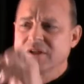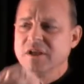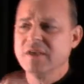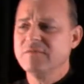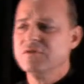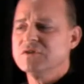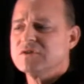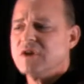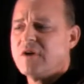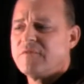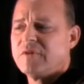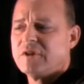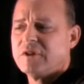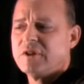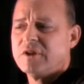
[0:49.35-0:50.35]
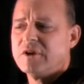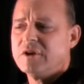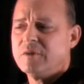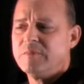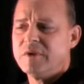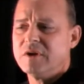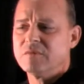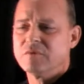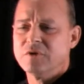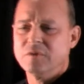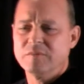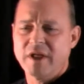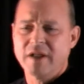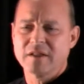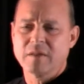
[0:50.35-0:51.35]
Leave yourself a little bit of
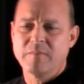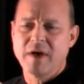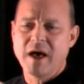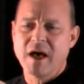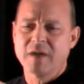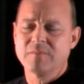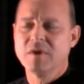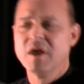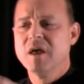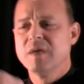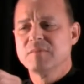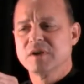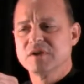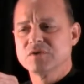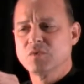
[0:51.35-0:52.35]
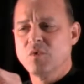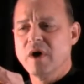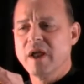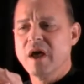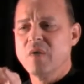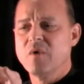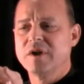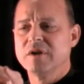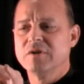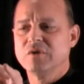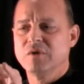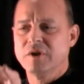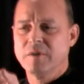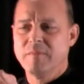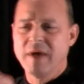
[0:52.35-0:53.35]
room down at the bottom, because what I want to
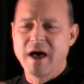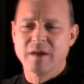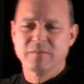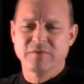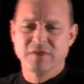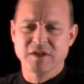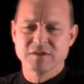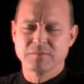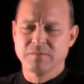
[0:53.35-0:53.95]
do on the bottom of